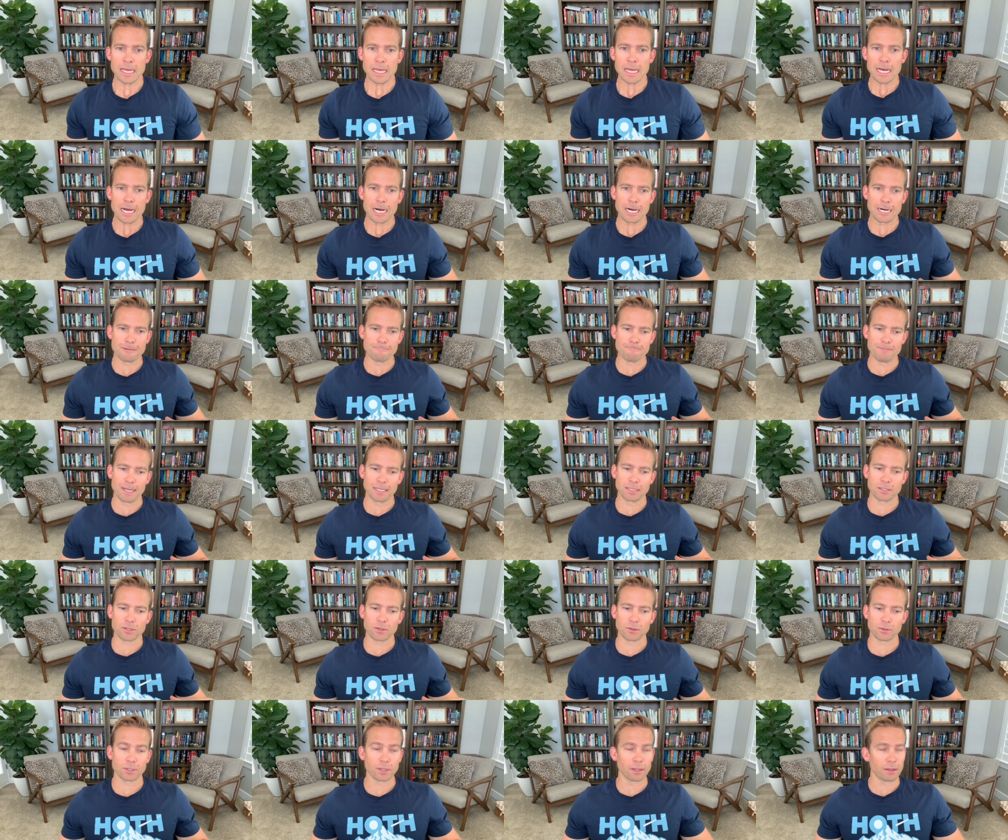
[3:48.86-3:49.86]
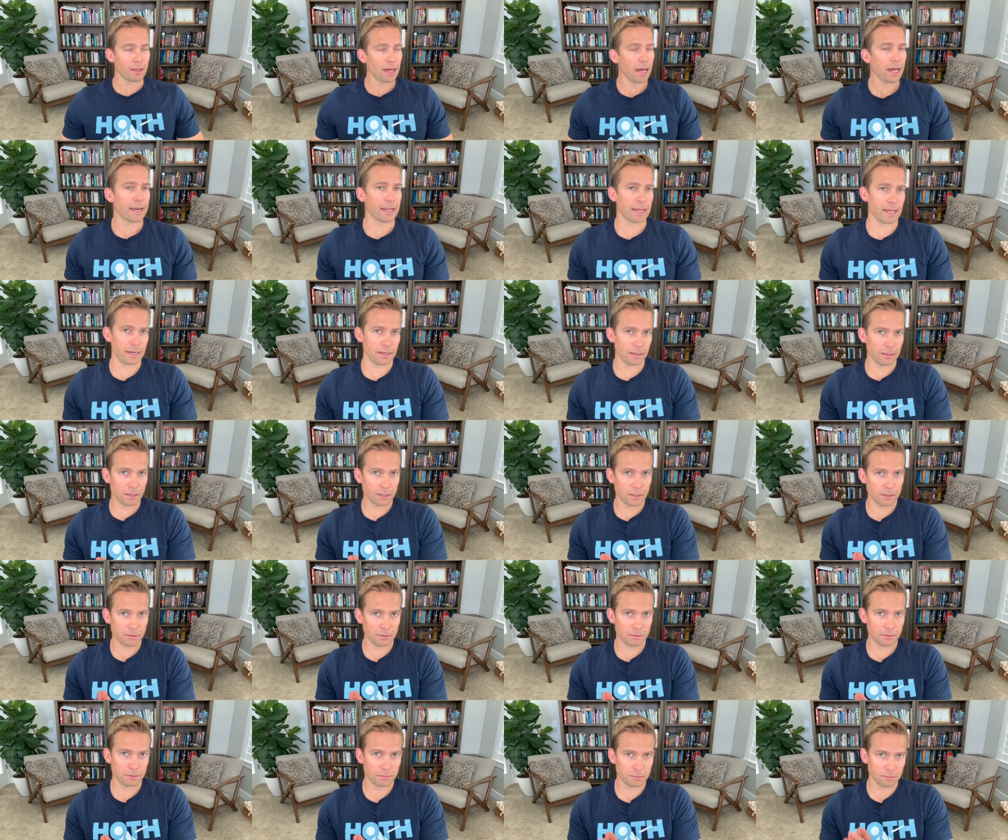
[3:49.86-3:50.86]
And so to that end,
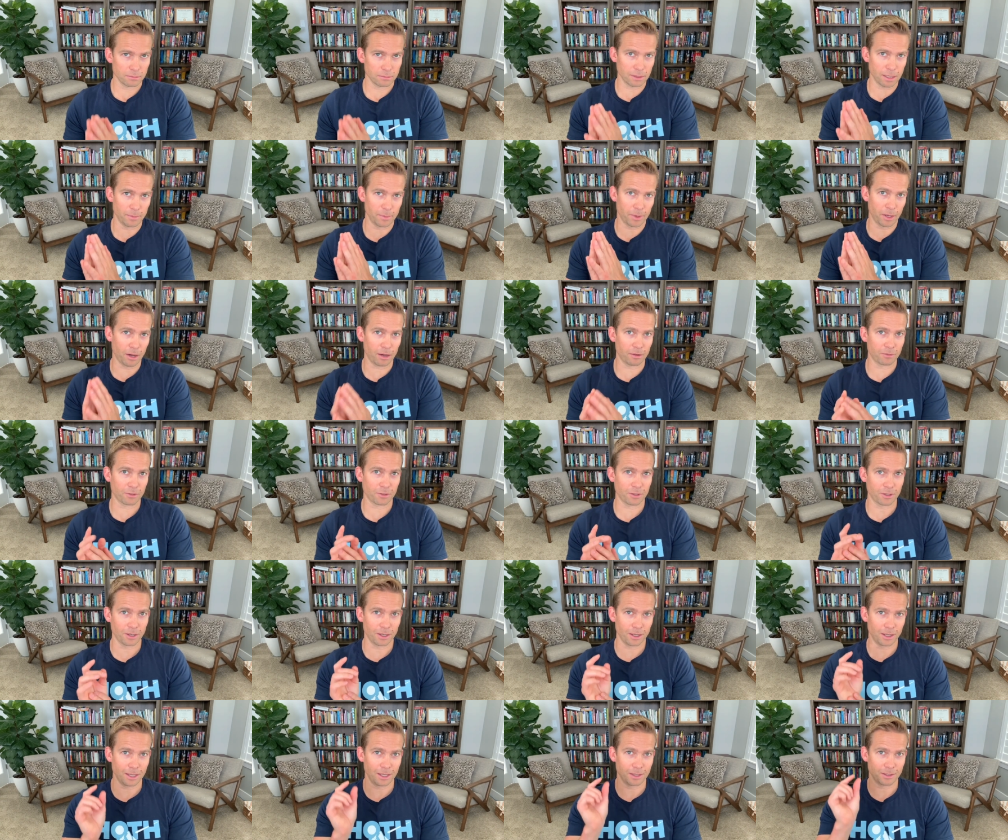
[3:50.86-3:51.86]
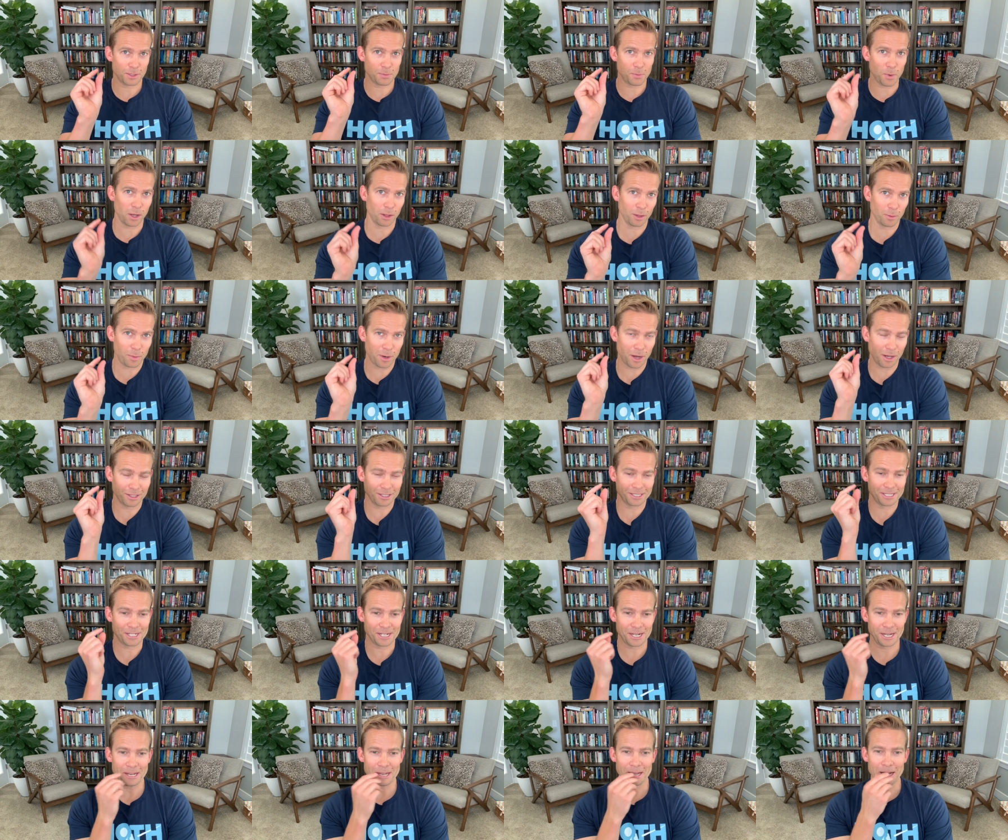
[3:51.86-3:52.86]
let me offer a small
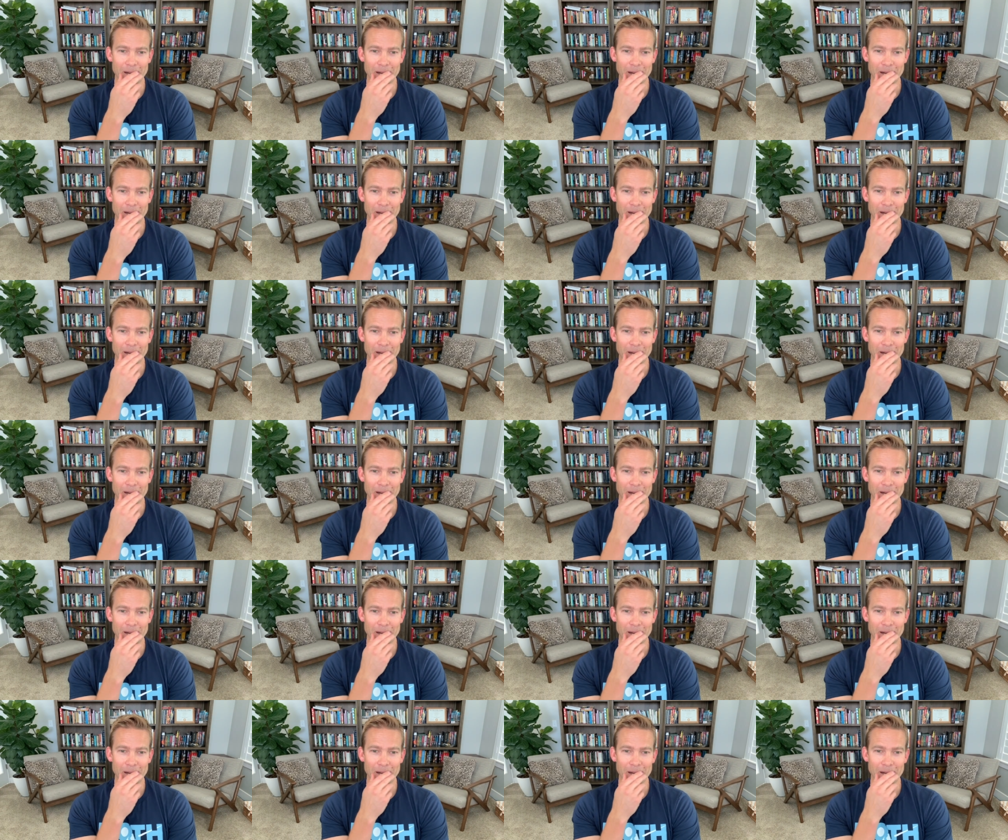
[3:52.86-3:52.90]
apology.